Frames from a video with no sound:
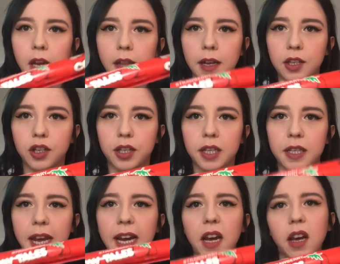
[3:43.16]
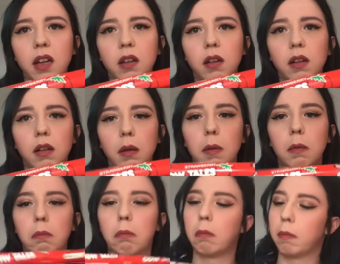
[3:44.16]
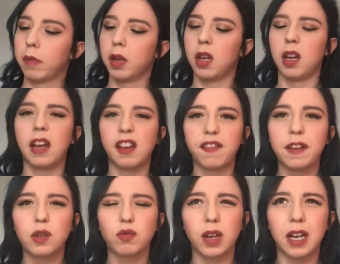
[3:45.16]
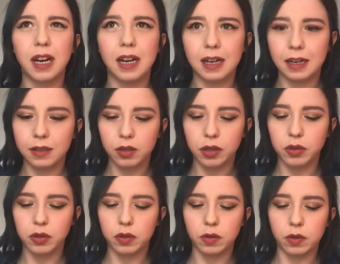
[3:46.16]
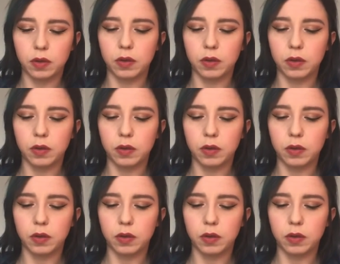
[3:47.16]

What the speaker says: that's just this here. It feels really hard, so I don't know